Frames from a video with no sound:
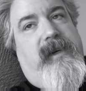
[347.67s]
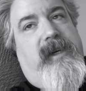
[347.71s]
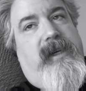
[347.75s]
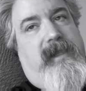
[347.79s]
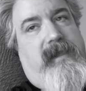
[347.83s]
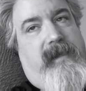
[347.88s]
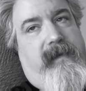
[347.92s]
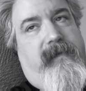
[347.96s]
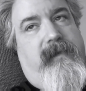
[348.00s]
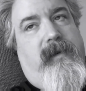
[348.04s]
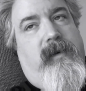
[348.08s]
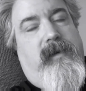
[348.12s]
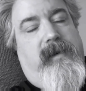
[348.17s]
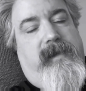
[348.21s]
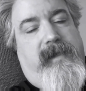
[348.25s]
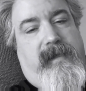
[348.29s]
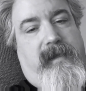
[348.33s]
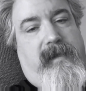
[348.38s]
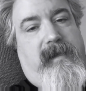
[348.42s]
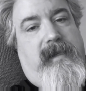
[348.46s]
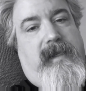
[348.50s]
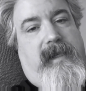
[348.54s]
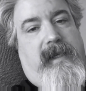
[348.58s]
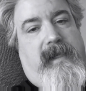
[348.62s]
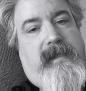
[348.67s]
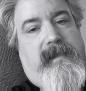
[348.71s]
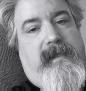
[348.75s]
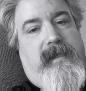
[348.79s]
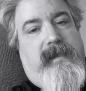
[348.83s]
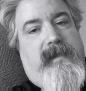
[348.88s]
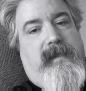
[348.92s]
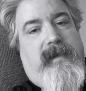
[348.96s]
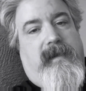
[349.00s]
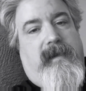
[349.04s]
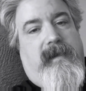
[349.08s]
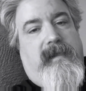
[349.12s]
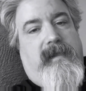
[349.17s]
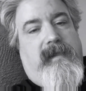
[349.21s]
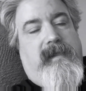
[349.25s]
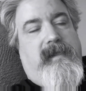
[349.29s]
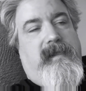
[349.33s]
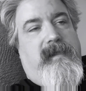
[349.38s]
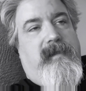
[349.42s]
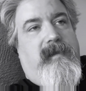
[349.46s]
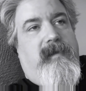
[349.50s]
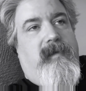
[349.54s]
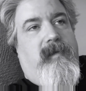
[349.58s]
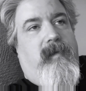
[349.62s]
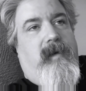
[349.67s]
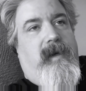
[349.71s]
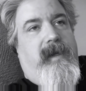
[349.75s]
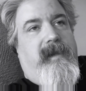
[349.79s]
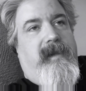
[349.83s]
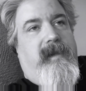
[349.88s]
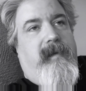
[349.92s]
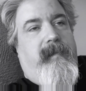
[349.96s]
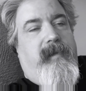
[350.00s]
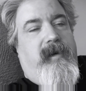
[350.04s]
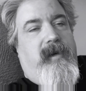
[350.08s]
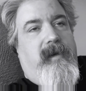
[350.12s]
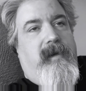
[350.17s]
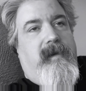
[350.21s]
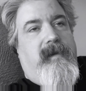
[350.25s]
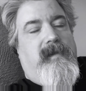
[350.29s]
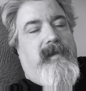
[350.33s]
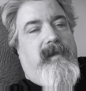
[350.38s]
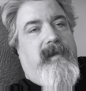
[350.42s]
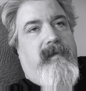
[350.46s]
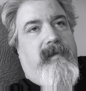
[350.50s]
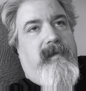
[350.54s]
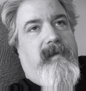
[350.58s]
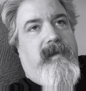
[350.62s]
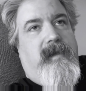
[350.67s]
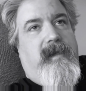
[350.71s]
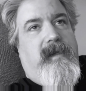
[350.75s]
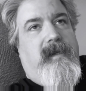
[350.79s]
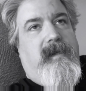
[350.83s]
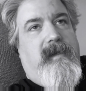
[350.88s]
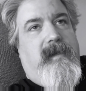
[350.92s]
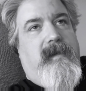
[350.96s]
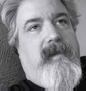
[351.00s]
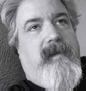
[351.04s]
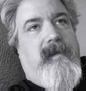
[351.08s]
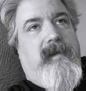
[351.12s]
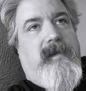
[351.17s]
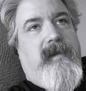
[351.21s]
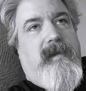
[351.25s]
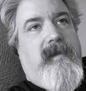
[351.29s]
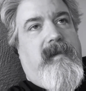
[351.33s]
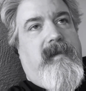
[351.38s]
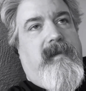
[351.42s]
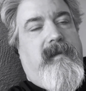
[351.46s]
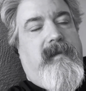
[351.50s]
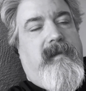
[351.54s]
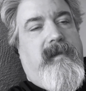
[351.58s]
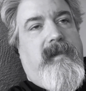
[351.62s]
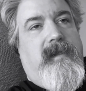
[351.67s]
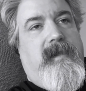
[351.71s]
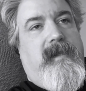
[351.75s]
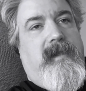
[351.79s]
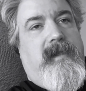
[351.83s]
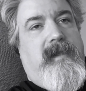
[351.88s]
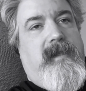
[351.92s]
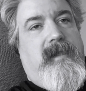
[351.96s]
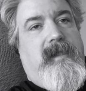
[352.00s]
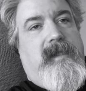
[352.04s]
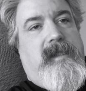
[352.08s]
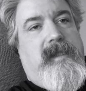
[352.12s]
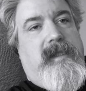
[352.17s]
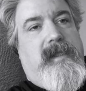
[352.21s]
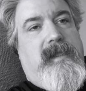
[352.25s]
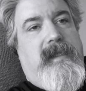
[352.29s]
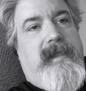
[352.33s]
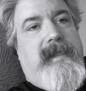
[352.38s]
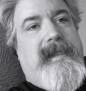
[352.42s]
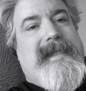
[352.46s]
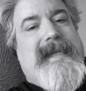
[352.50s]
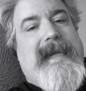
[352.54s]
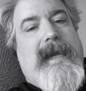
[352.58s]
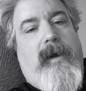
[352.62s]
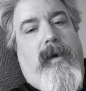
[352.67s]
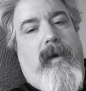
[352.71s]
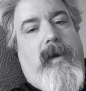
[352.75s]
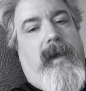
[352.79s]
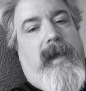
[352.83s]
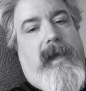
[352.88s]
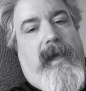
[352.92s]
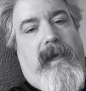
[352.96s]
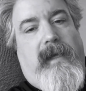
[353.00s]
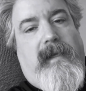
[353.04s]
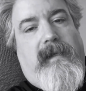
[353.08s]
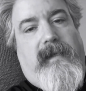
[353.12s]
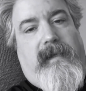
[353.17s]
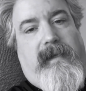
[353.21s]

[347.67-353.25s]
of course the Nazis are going to still want the book, so they interrogate the